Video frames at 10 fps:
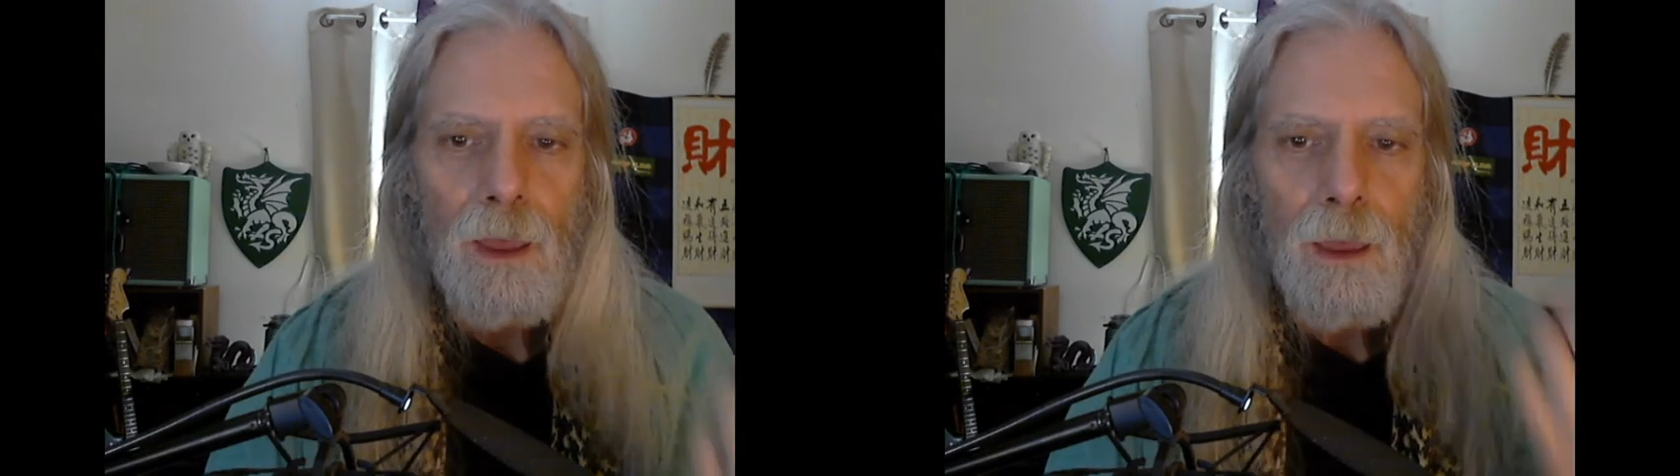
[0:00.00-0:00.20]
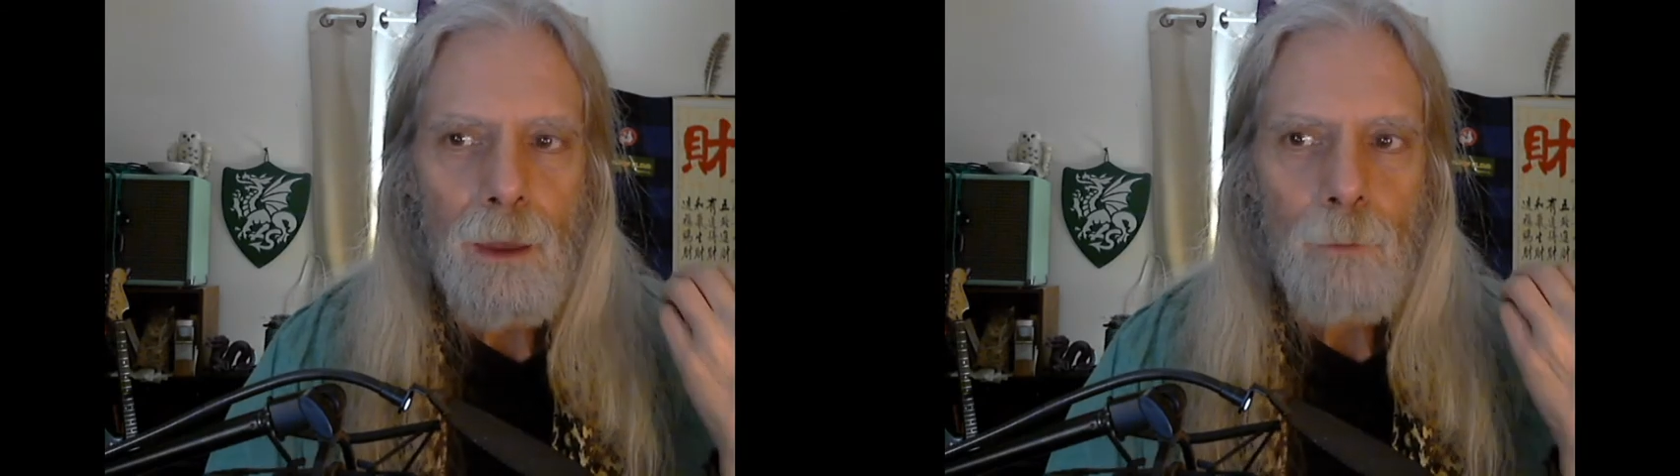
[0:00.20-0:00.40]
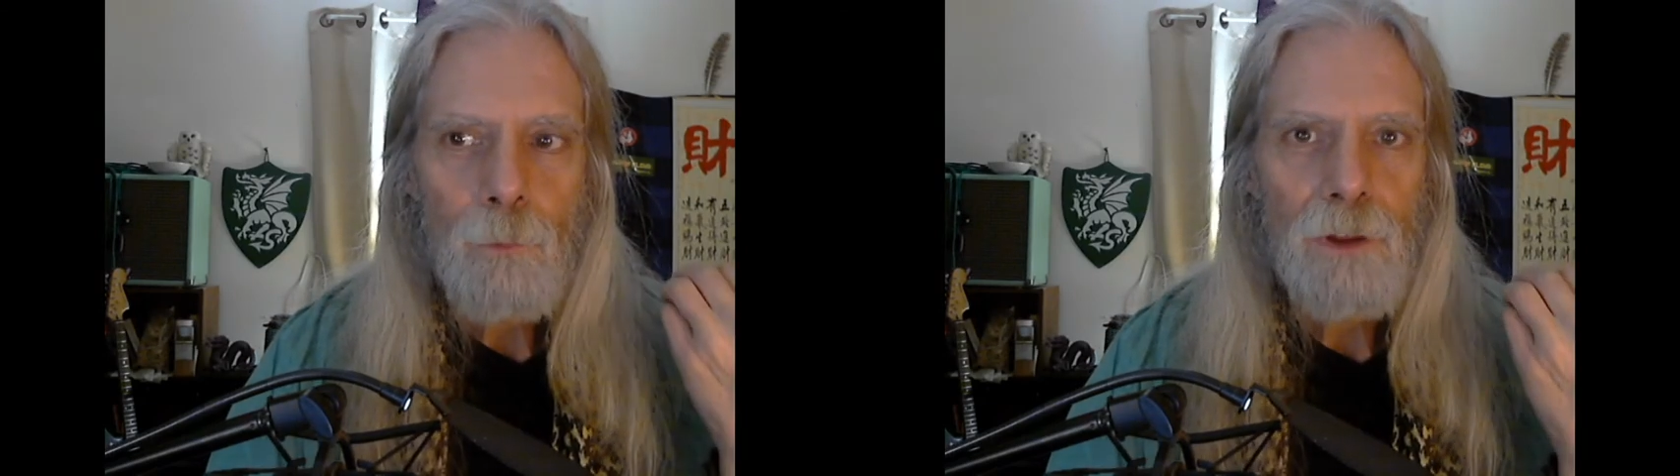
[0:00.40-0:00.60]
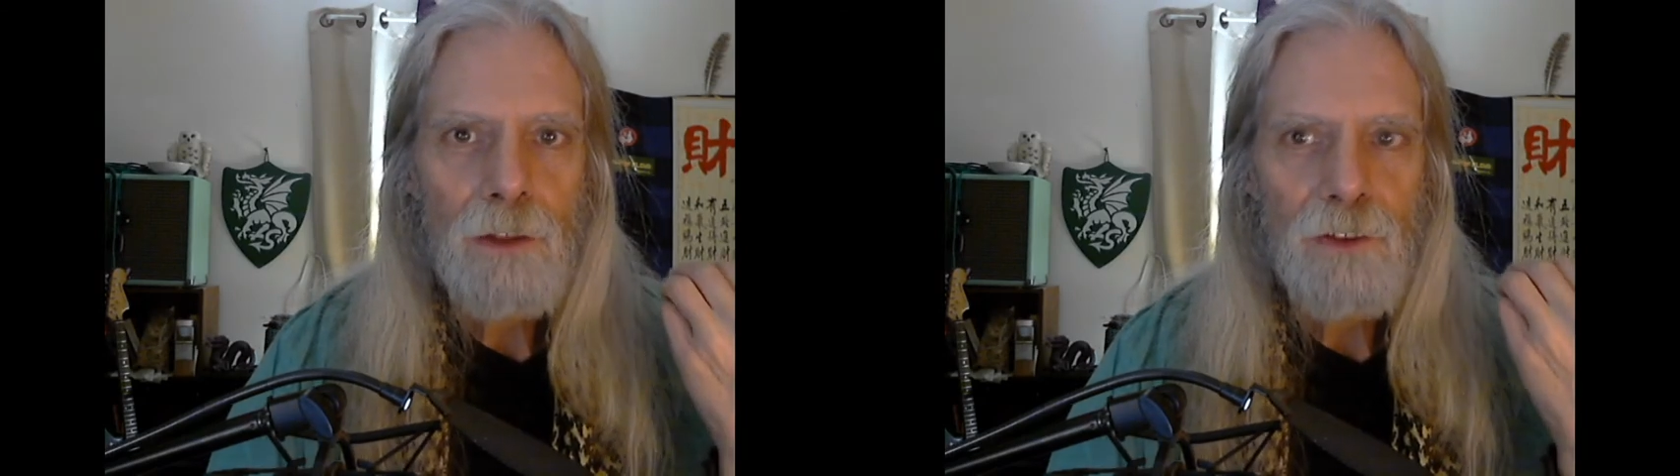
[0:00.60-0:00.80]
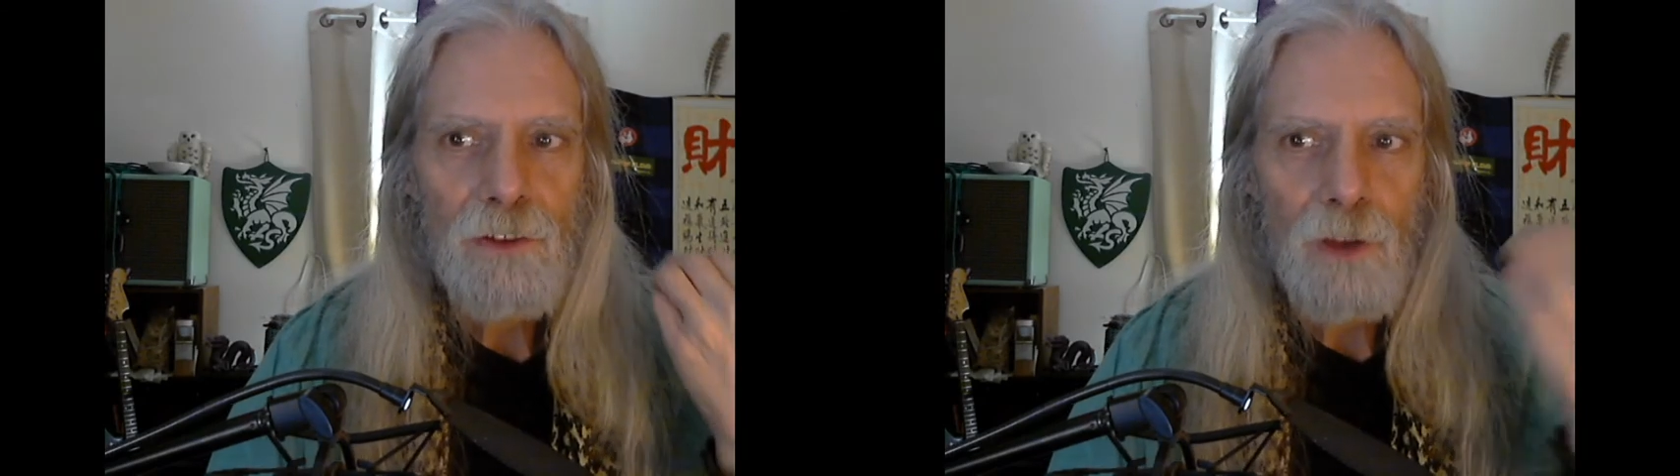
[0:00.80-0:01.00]
and we're not
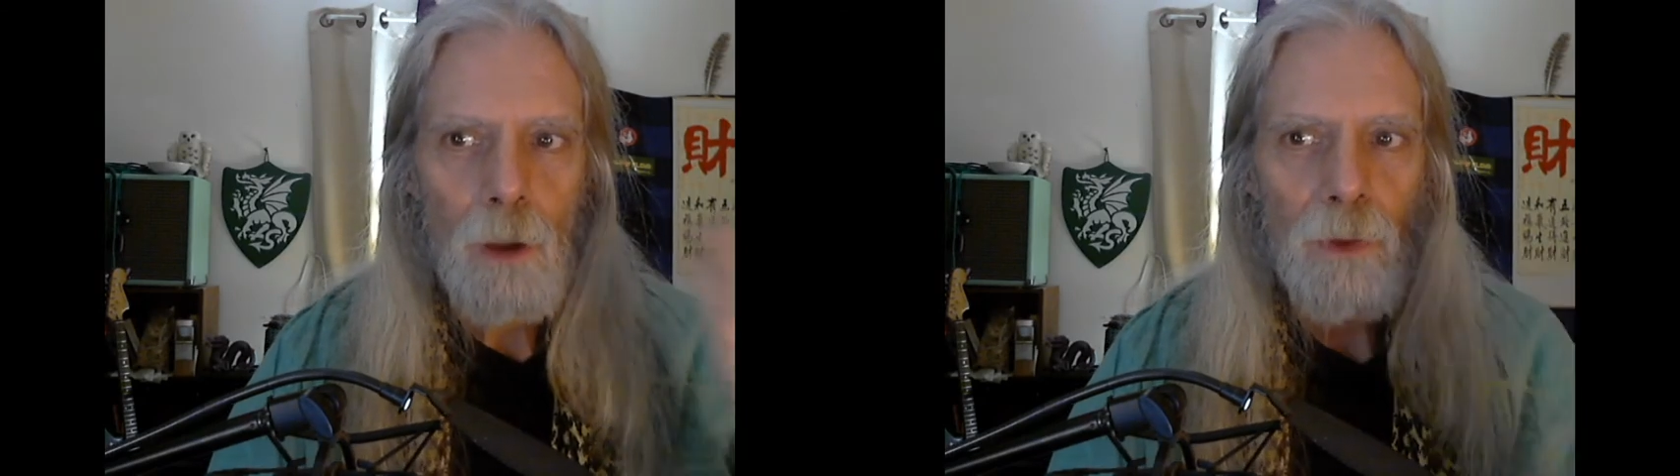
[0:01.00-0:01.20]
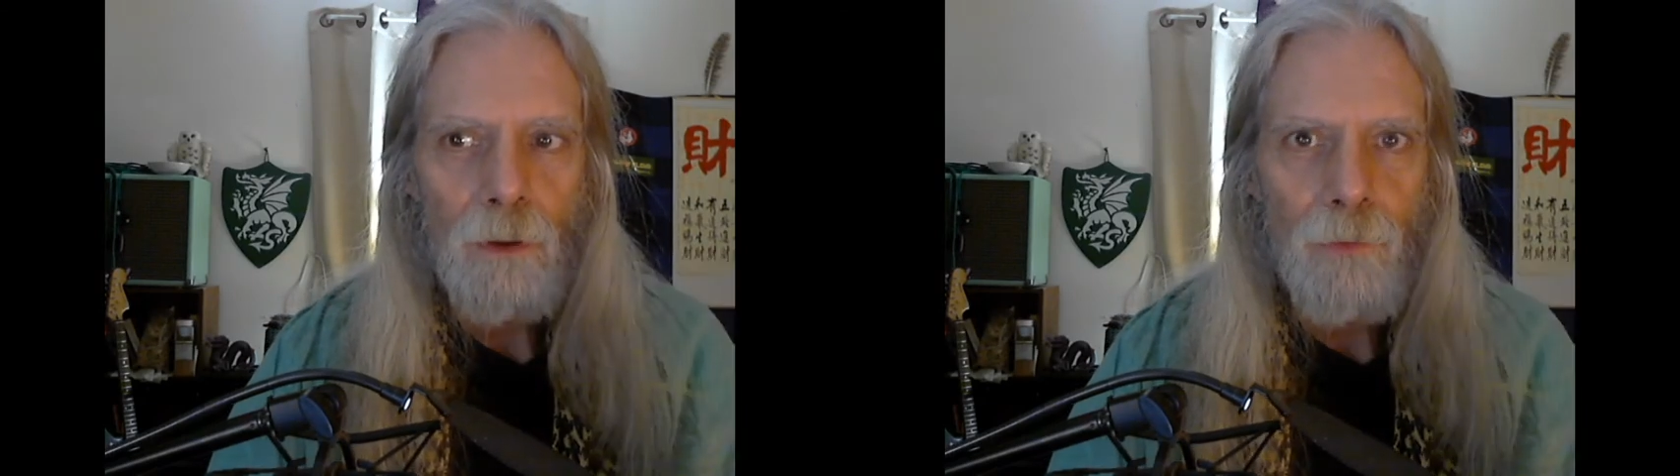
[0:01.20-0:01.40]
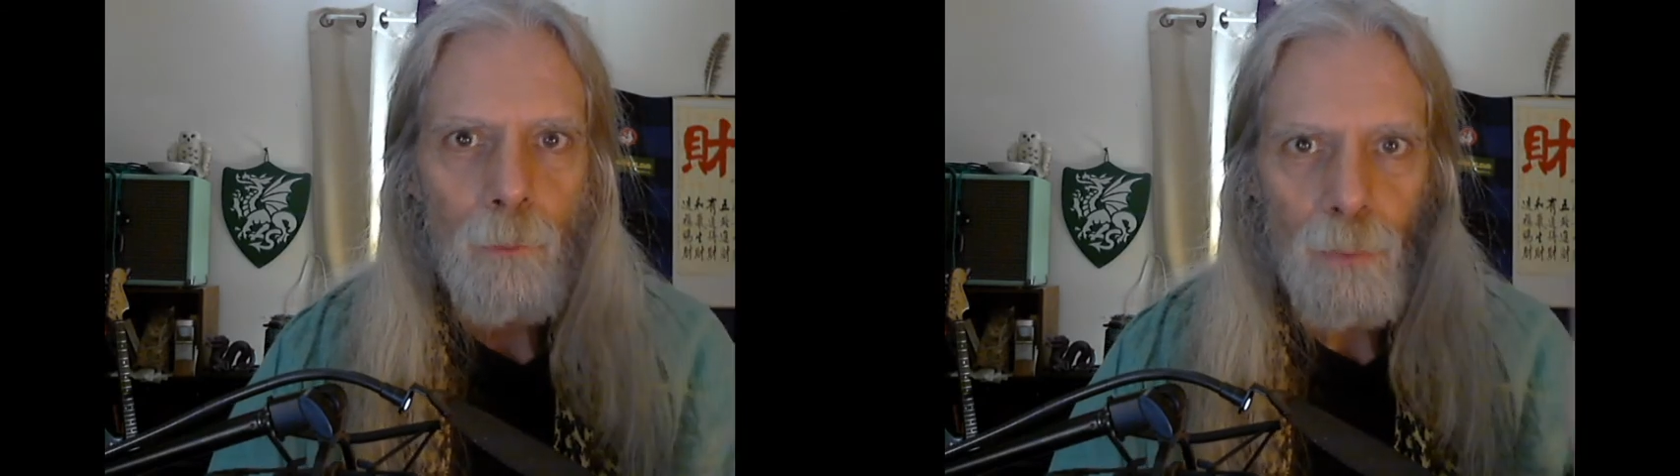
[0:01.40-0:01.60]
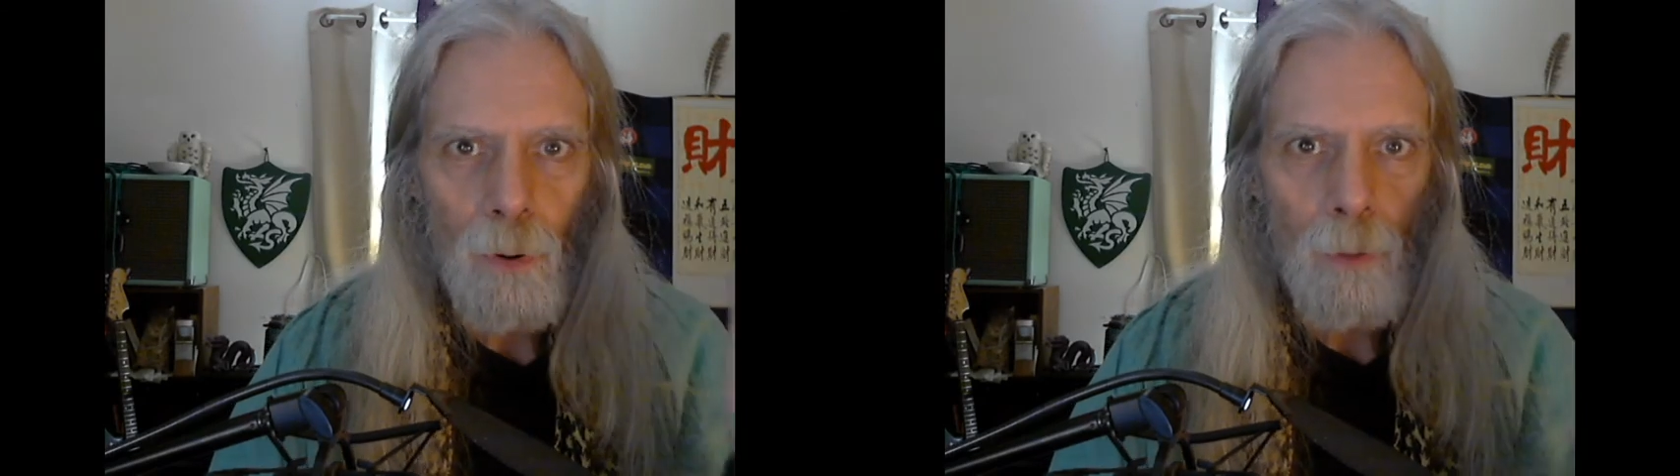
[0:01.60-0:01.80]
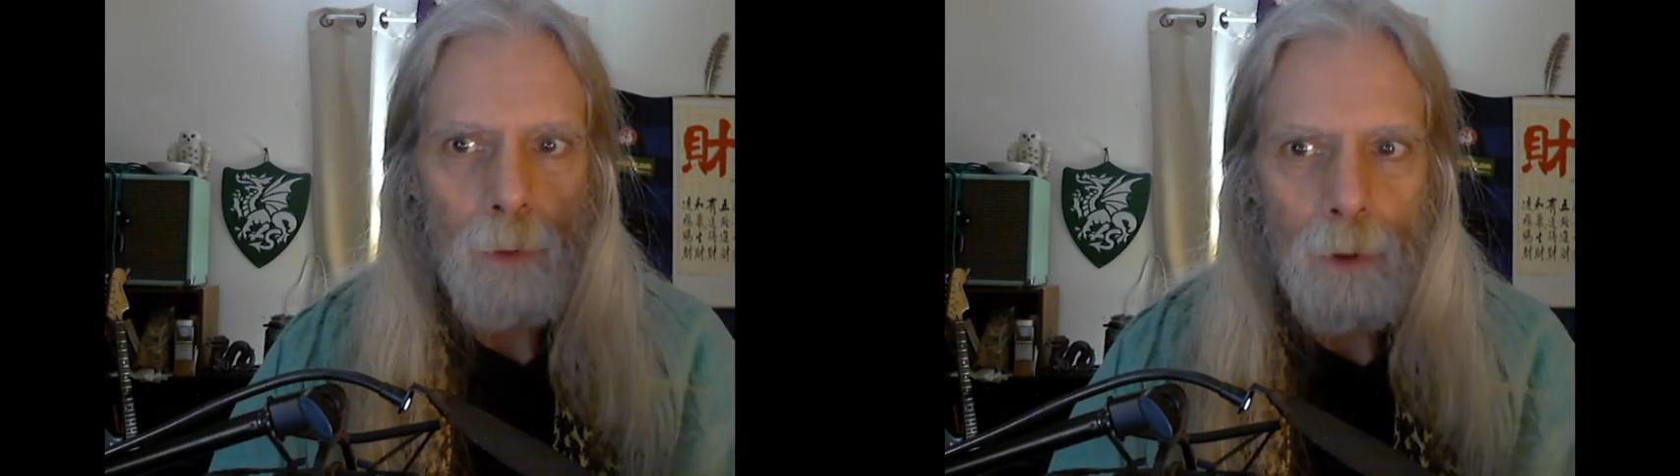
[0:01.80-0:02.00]
just coming from
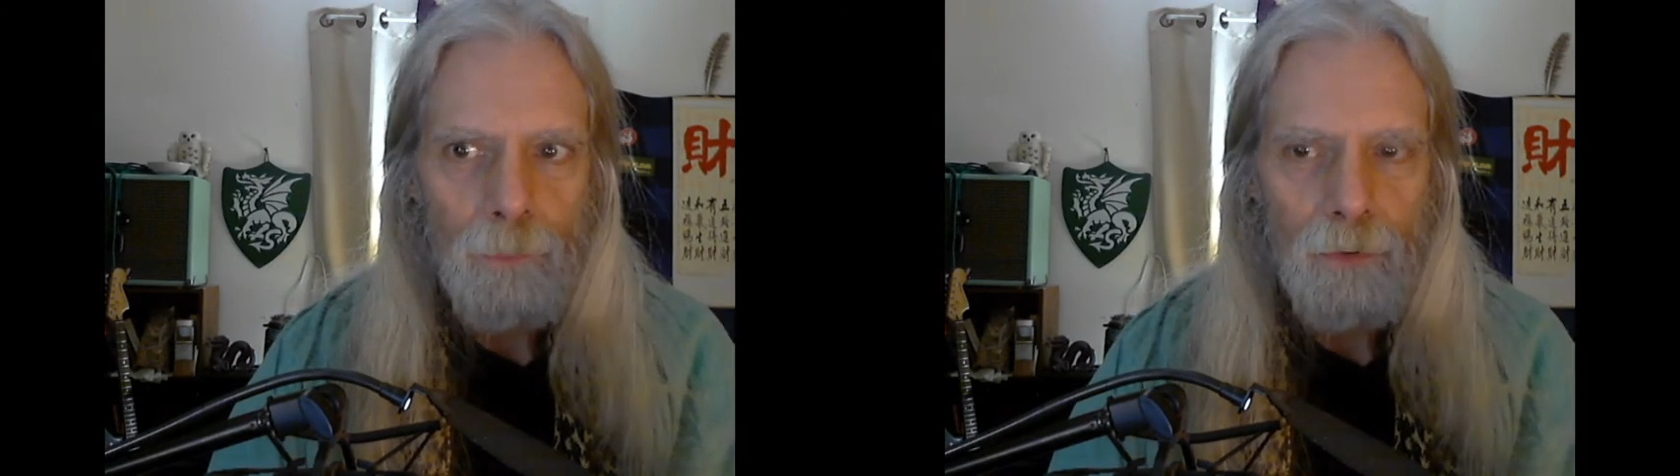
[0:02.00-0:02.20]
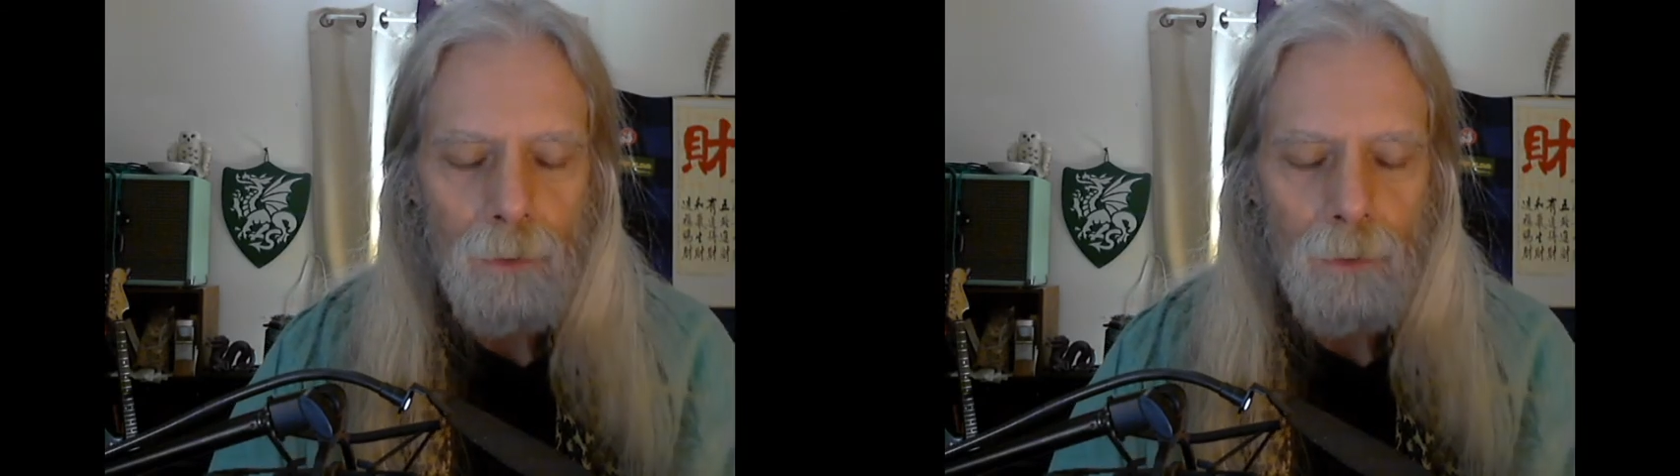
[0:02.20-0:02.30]
programs.